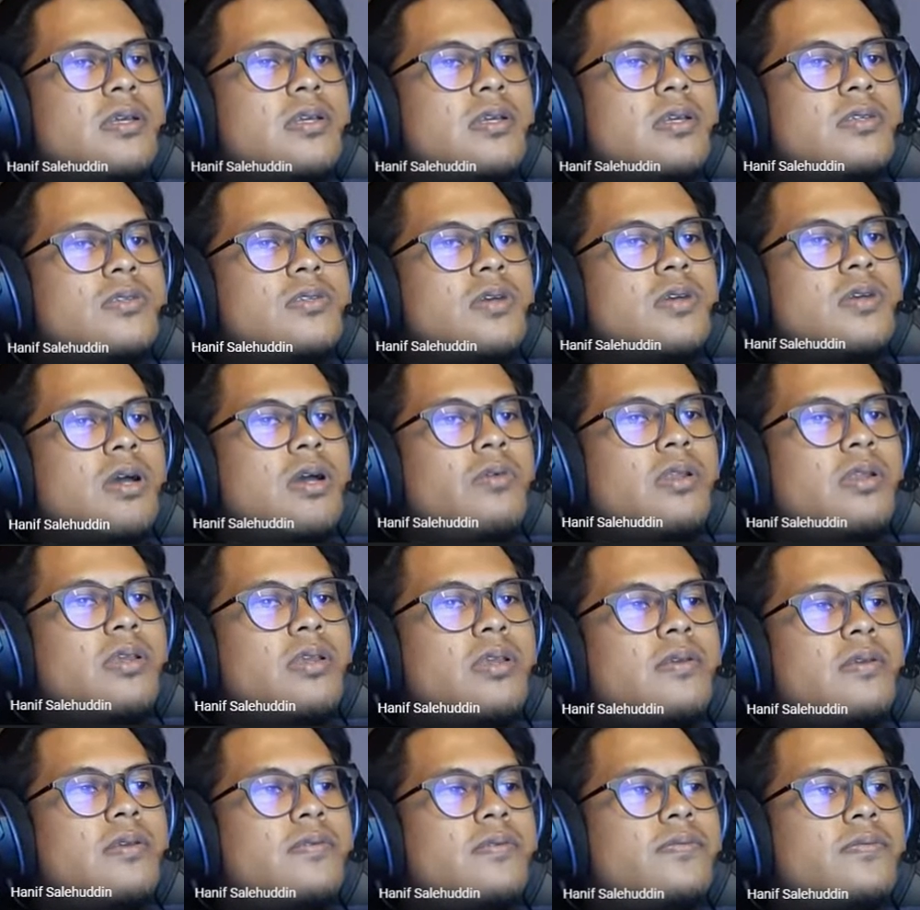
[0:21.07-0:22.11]
So I will
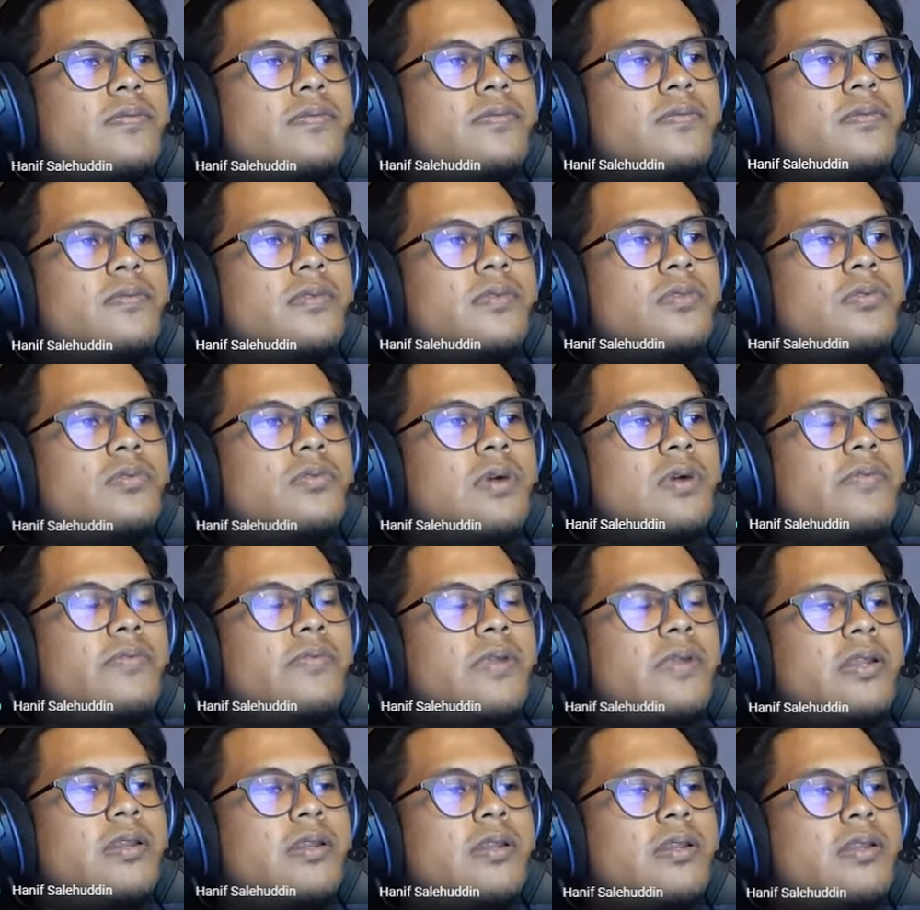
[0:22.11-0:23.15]
give to
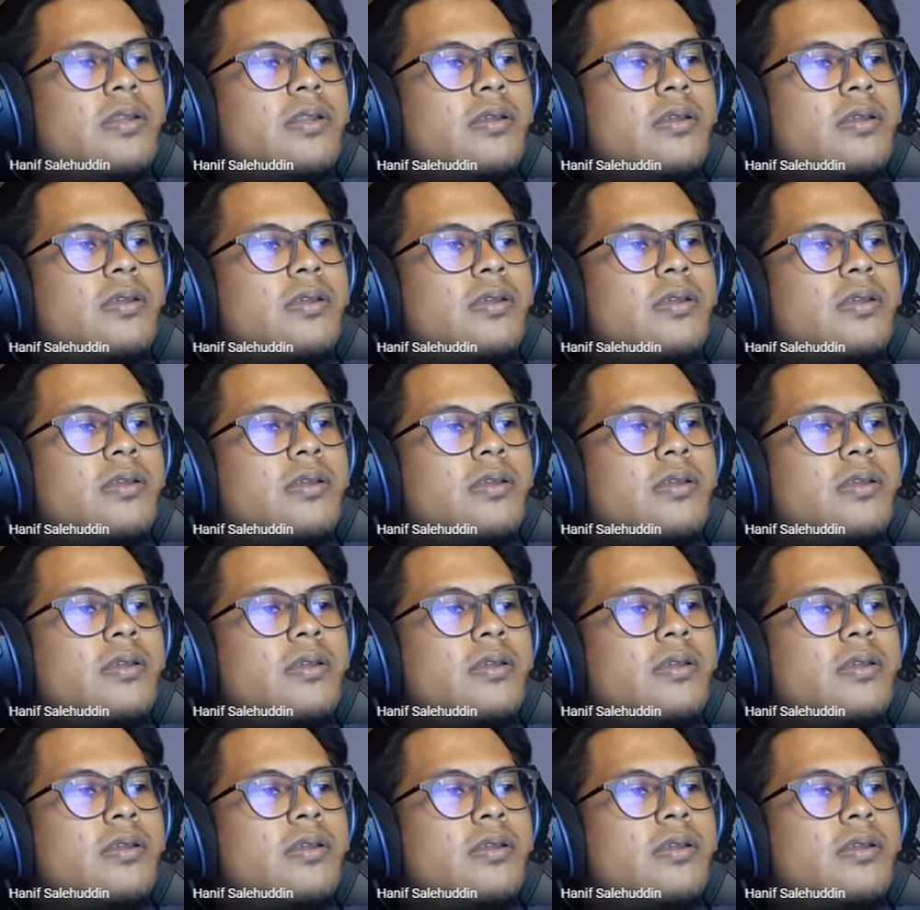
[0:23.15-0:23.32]
Afnan.